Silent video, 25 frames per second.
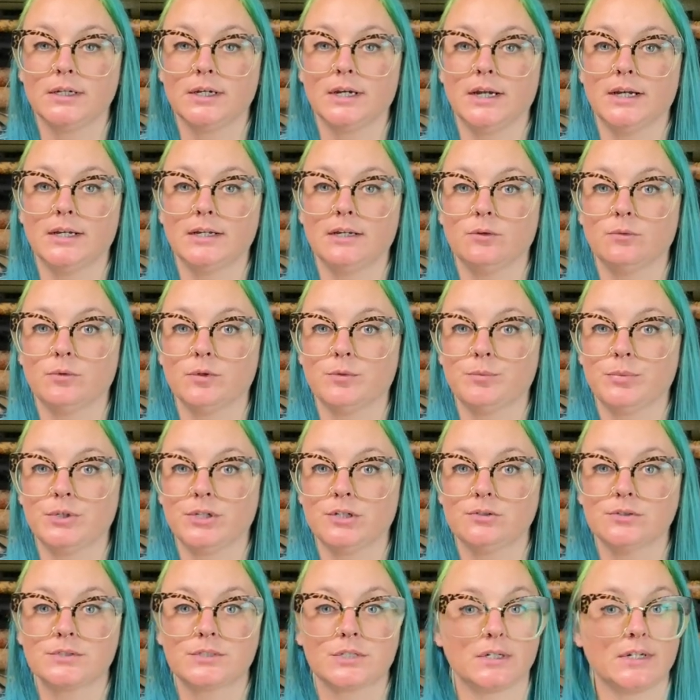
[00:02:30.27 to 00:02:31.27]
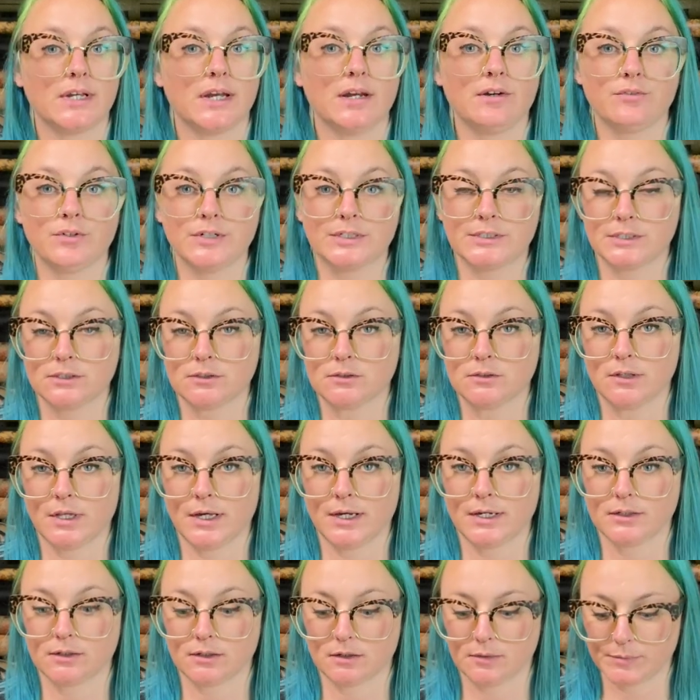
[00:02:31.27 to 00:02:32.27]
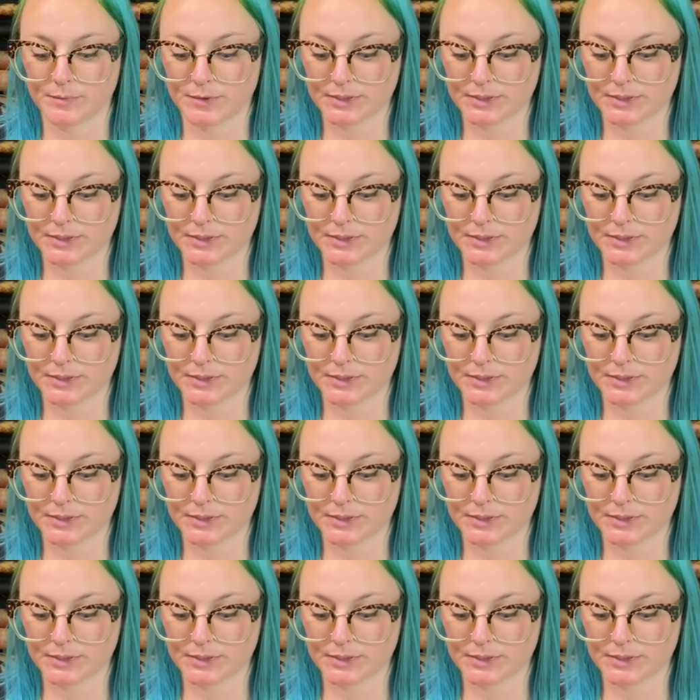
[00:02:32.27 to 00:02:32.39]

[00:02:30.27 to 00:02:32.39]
and it would be used on every single item.